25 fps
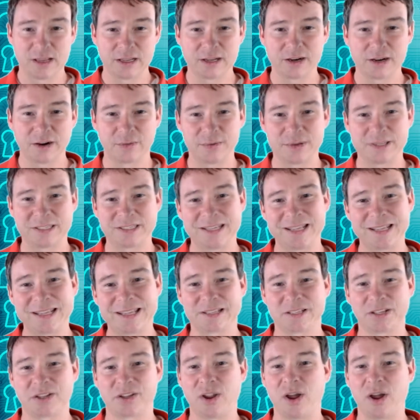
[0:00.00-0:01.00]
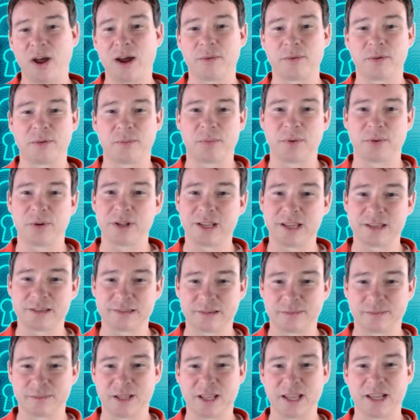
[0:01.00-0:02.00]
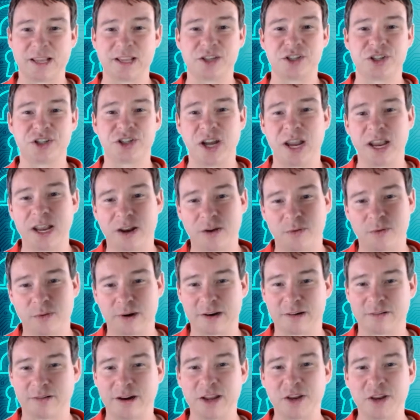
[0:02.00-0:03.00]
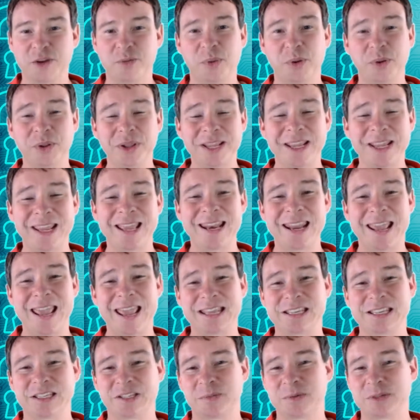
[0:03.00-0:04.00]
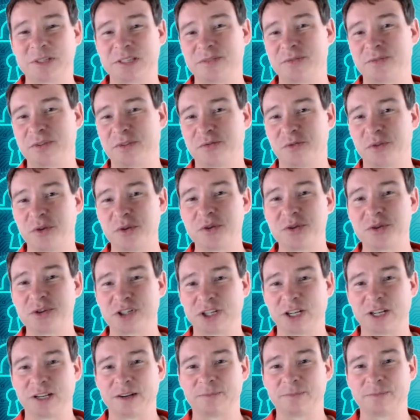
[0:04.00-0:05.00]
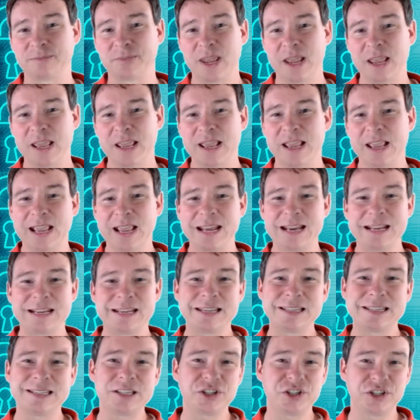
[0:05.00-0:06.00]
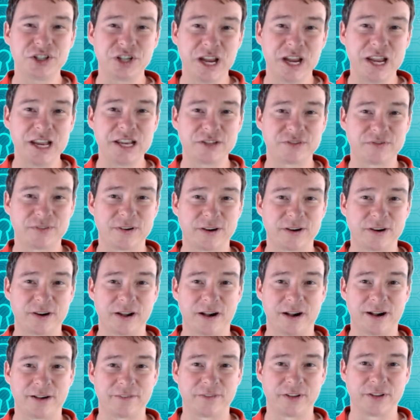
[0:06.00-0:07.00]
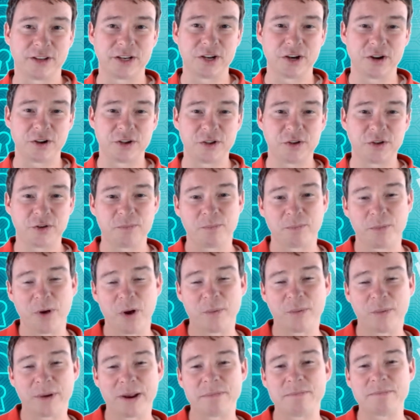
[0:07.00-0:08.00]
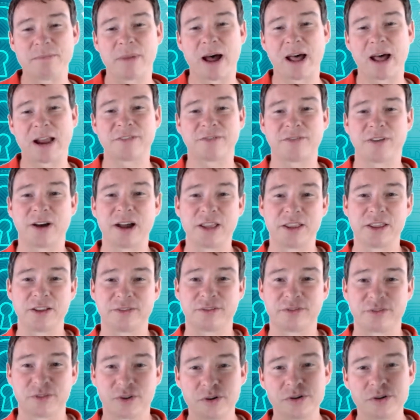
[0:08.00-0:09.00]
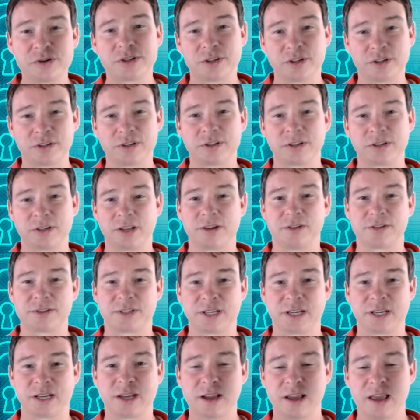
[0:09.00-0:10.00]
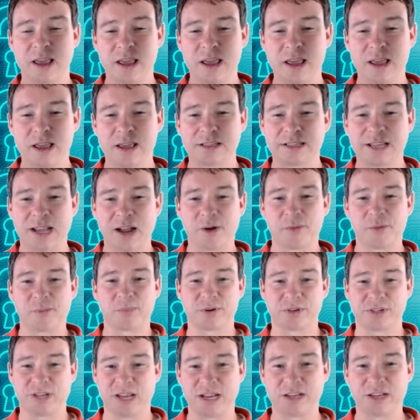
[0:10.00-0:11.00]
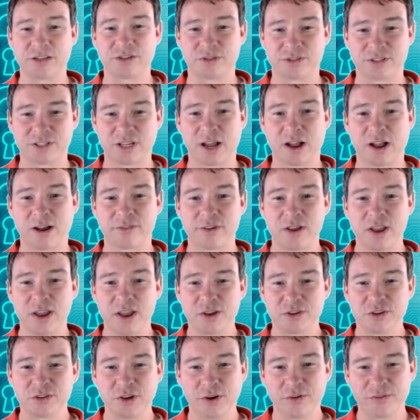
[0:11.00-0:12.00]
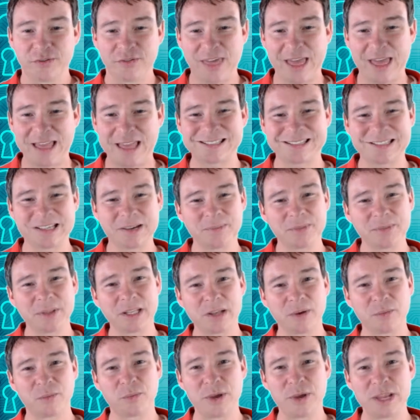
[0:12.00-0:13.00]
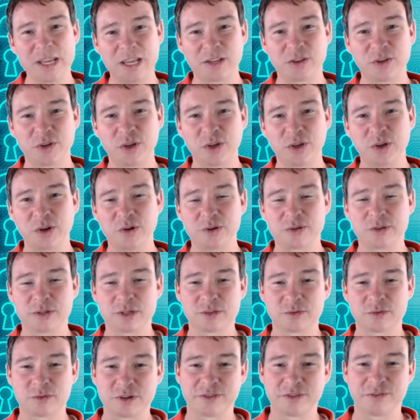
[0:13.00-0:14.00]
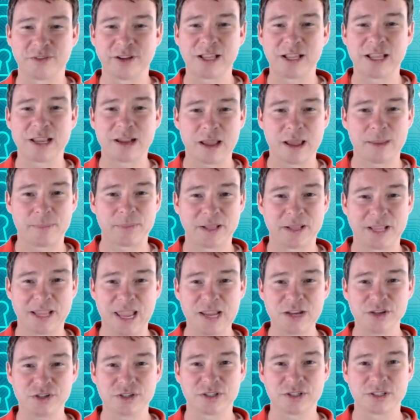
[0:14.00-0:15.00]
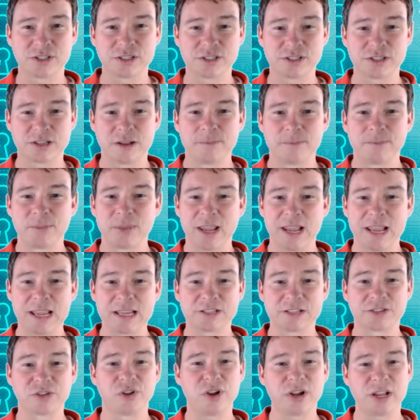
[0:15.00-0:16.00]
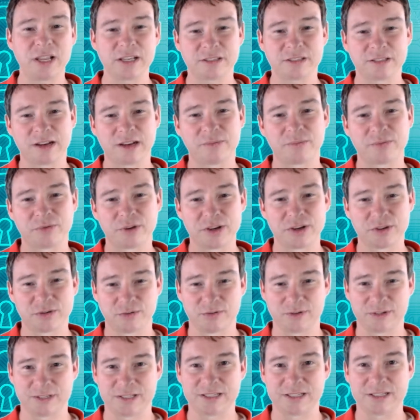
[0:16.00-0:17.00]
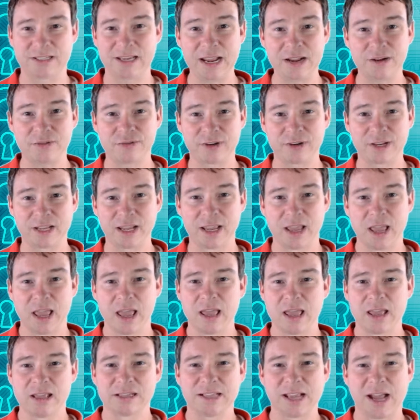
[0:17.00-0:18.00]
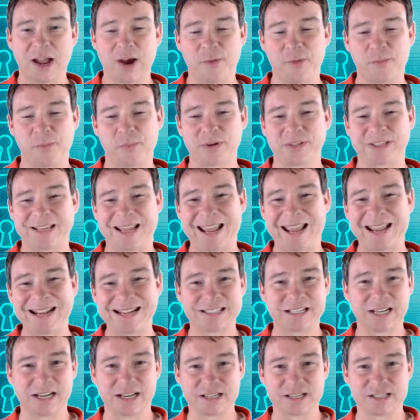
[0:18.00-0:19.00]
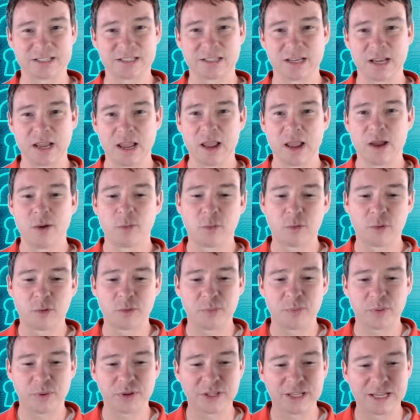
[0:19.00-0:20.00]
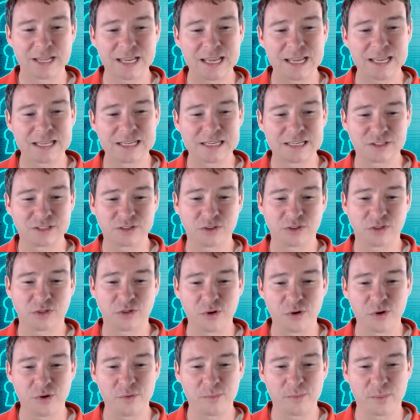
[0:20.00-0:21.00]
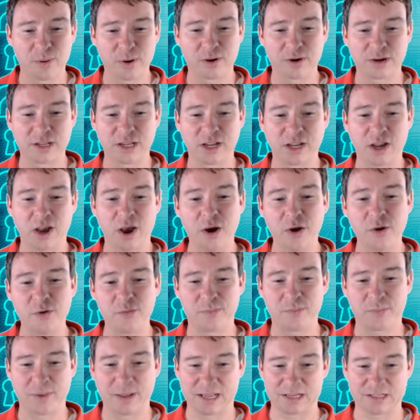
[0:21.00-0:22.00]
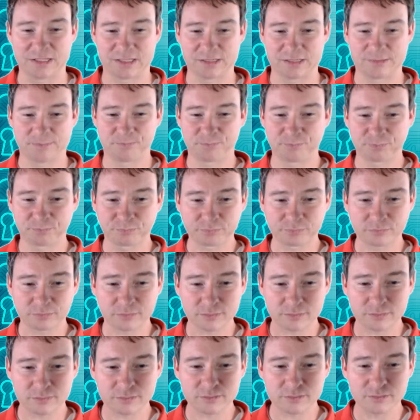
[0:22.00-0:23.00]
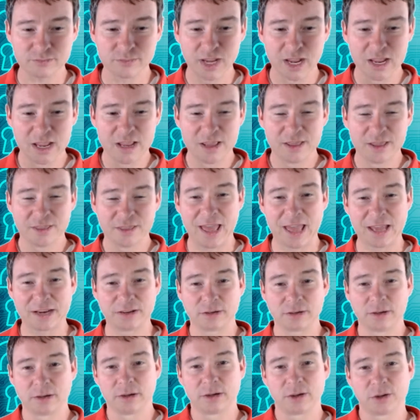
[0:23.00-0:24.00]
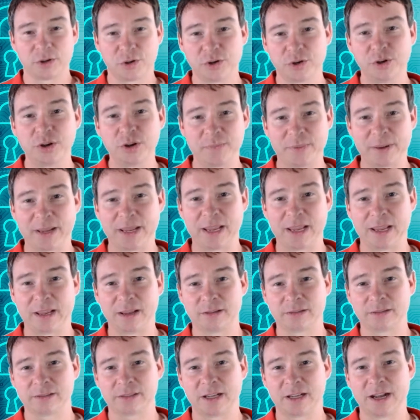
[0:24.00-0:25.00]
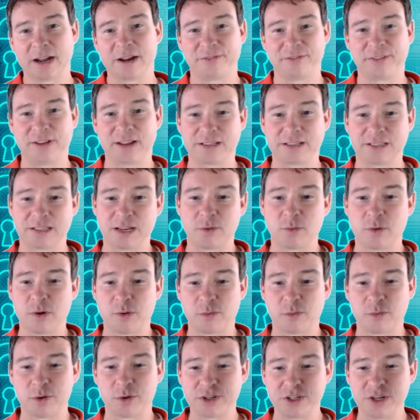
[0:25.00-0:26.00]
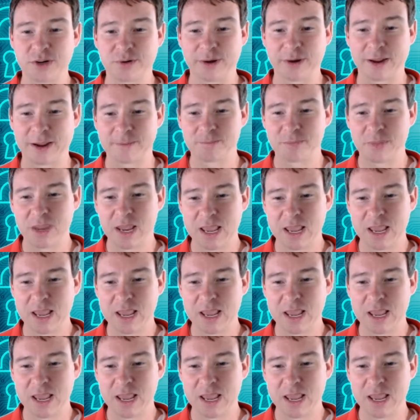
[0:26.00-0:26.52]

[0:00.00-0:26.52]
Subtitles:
You know, we see this a lot with pulling in something like a jQuery, right? You're pulling in a specific version, and it doesn't change very often. You know, you'd go in and modify the version you're using to help protect yourself. So that's something that we can use as we're developing applications, is look at SubResource integrity to help protect us when we're pulling in these third-party code bits that could be affecting what we're doing.